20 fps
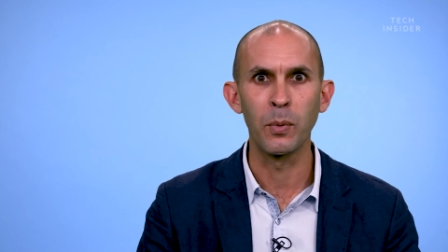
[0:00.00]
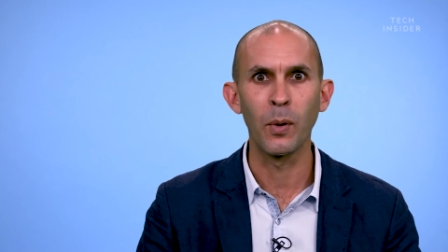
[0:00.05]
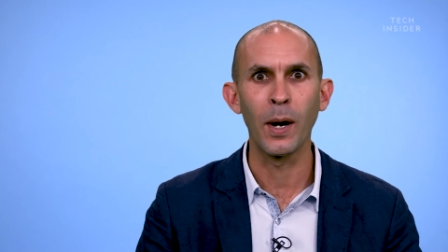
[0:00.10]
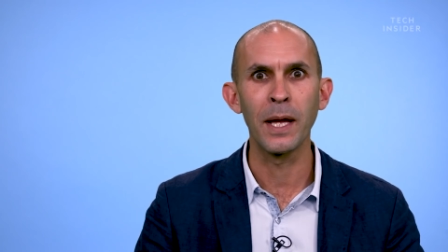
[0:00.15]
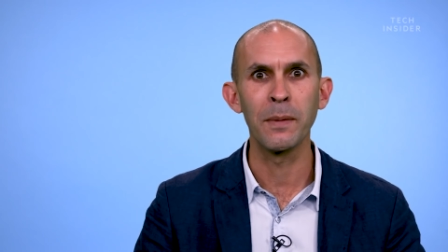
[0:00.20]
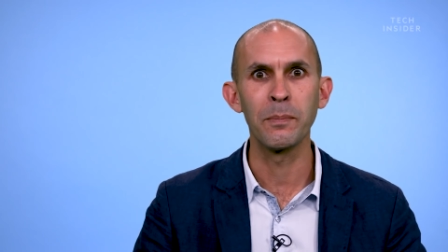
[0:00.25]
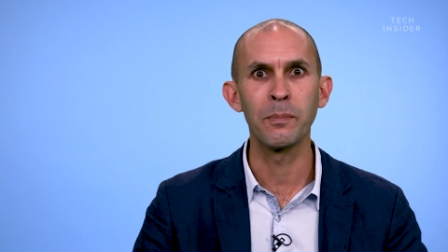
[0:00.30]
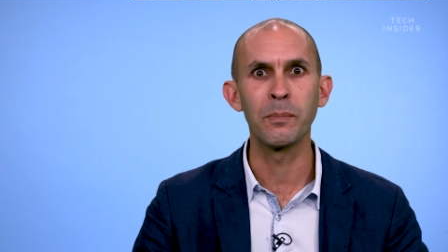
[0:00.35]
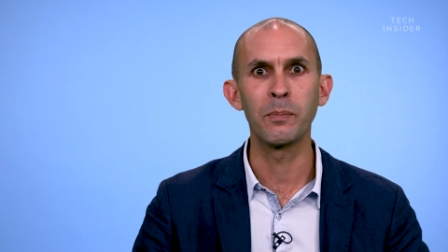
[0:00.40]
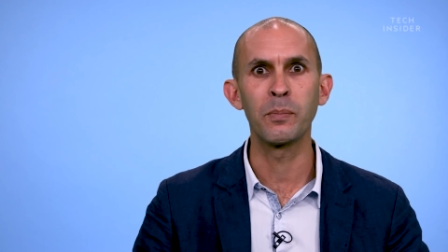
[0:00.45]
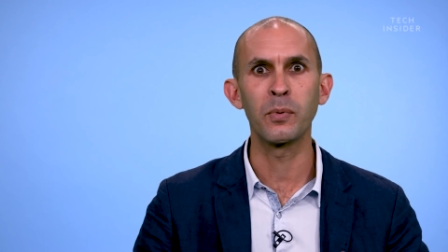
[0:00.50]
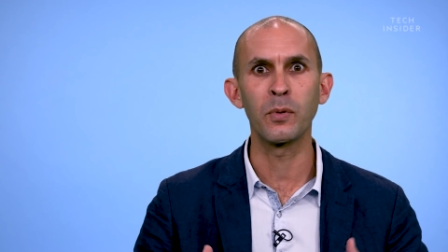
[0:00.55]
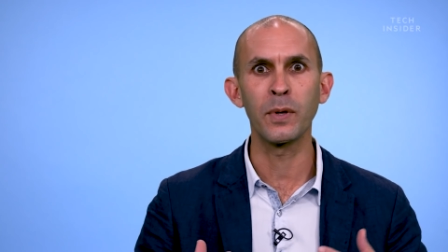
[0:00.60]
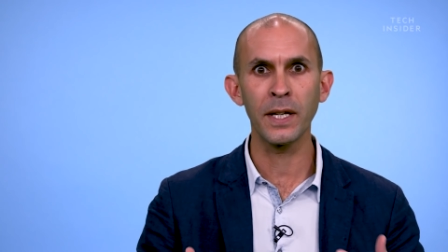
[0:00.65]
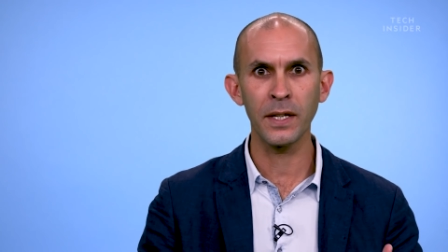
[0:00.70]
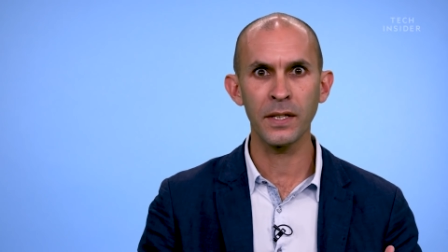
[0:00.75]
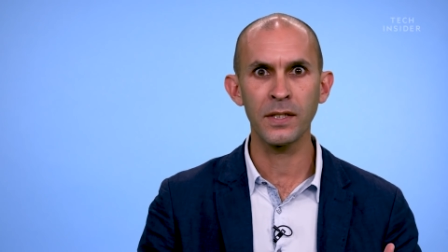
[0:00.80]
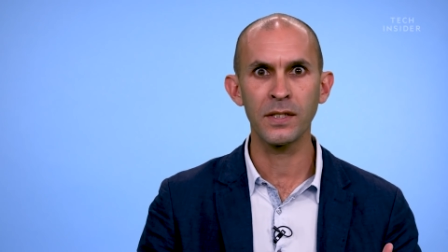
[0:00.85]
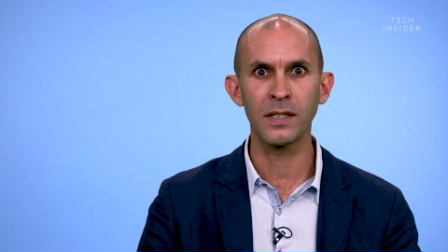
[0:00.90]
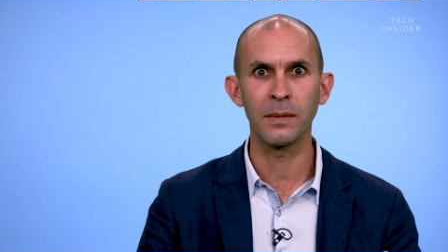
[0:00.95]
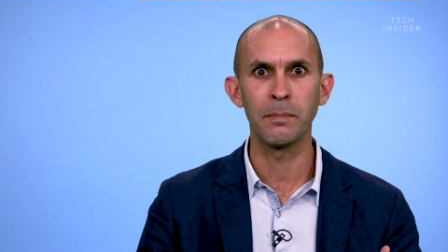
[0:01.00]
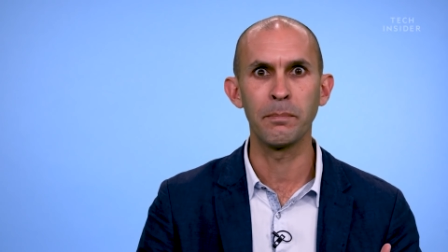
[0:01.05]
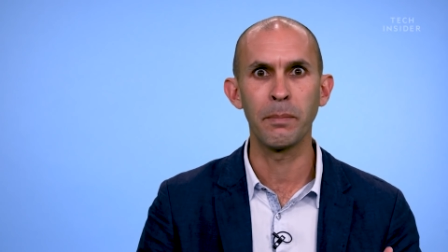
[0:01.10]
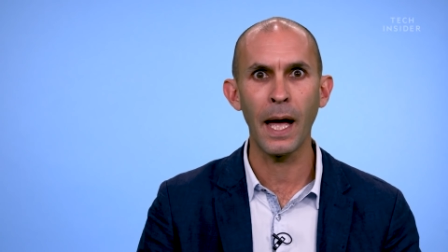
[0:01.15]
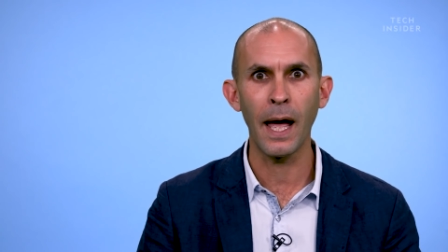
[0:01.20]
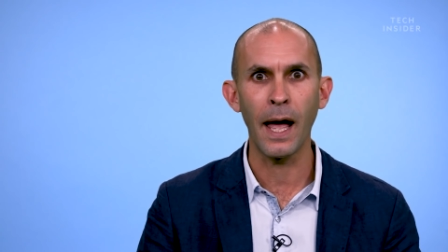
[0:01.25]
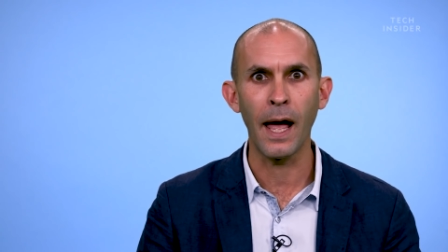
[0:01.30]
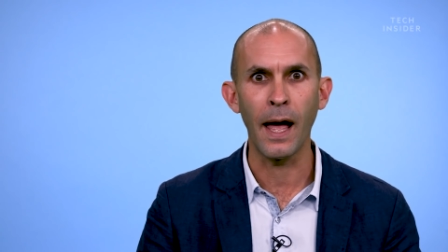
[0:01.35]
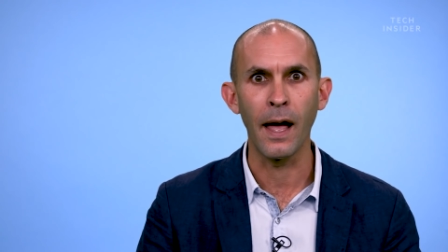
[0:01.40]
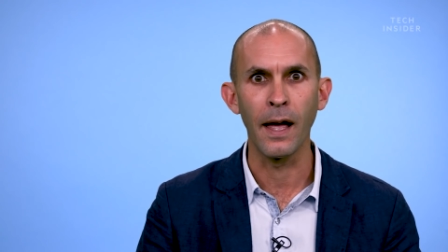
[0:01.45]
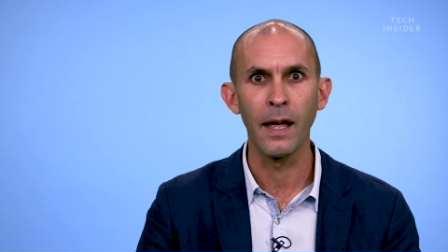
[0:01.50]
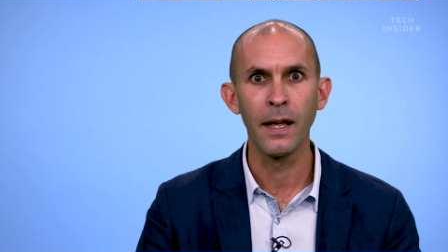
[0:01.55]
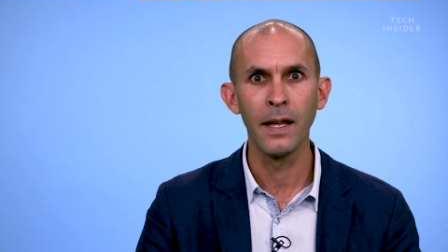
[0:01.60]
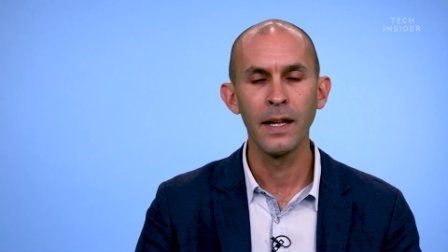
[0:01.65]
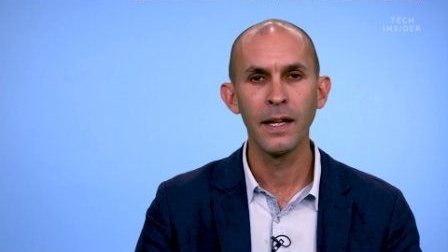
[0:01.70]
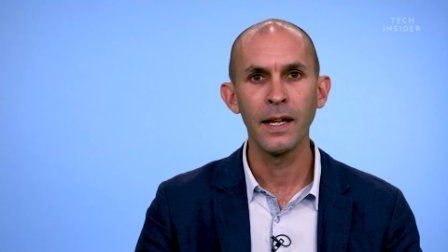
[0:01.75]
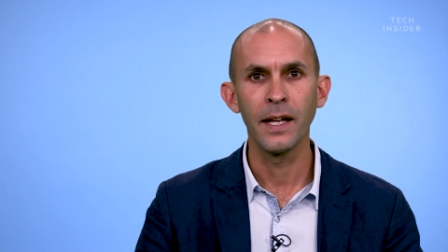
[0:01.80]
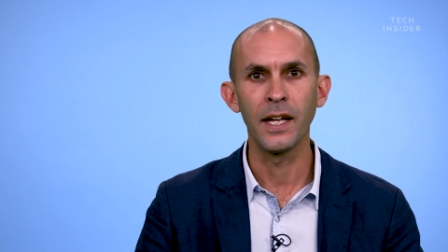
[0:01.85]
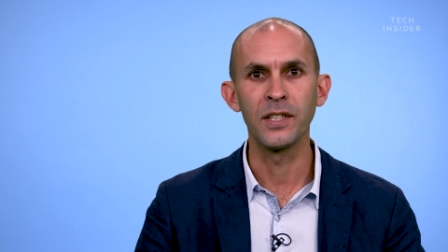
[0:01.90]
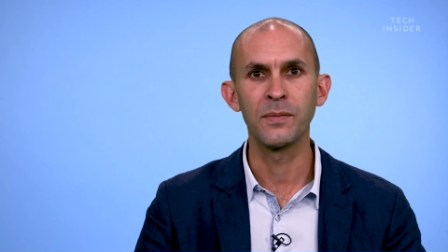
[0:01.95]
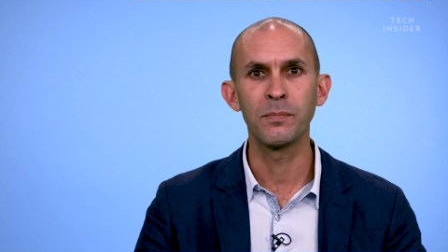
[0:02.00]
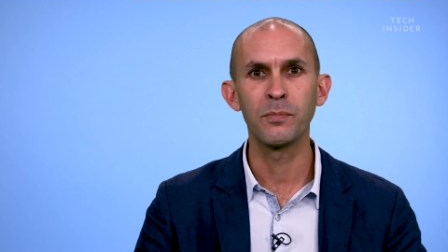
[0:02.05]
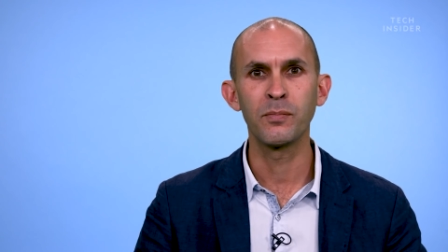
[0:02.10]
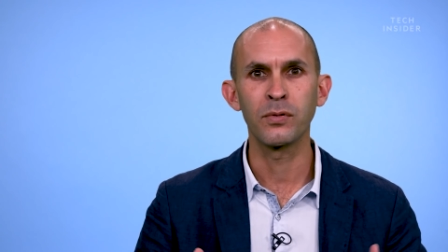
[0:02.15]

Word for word: brain brings to bear its